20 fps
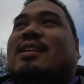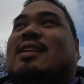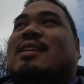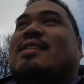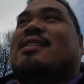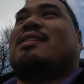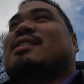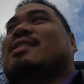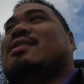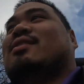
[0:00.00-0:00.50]

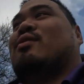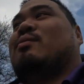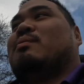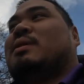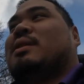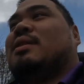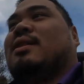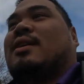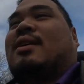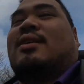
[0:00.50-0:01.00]
this, we'll
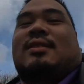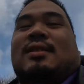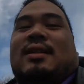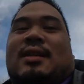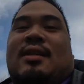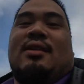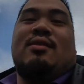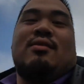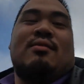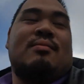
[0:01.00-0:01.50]
be
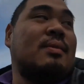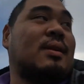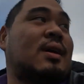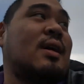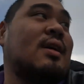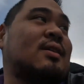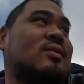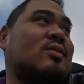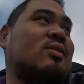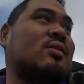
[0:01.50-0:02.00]
starting a new
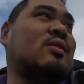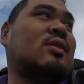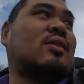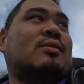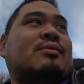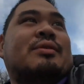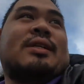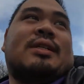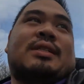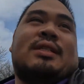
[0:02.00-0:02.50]
block, so it
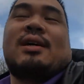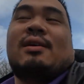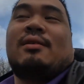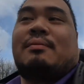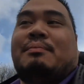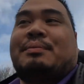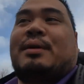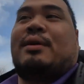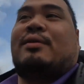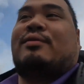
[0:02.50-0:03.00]
all works
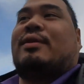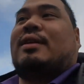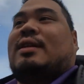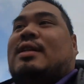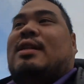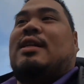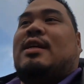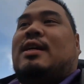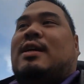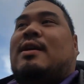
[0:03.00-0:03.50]
out
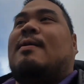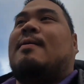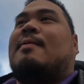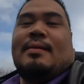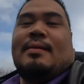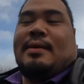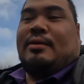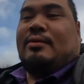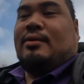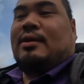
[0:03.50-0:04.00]
perfectly.
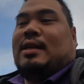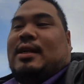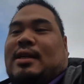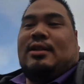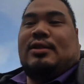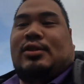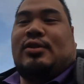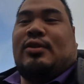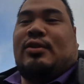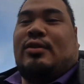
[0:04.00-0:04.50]
I'm not really
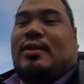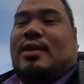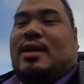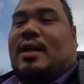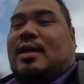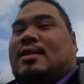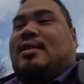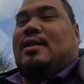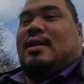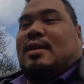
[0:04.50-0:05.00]
gonna show you
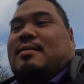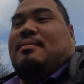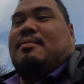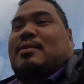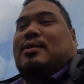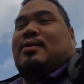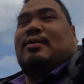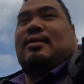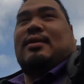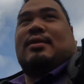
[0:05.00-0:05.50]
guys any
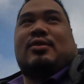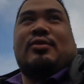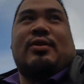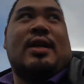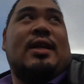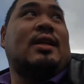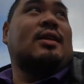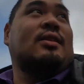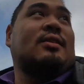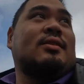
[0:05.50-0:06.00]
more of the
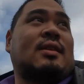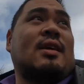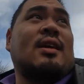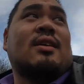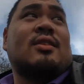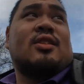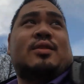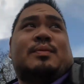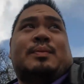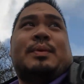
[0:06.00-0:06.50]
training today,
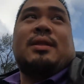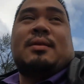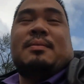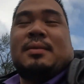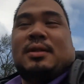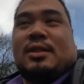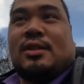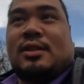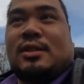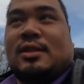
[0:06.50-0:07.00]
because it's pretty
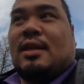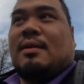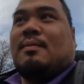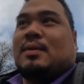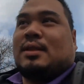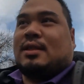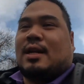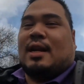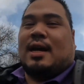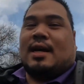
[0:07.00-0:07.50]
much the
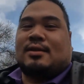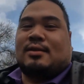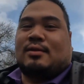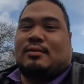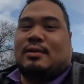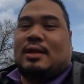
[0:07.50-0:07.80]
same as last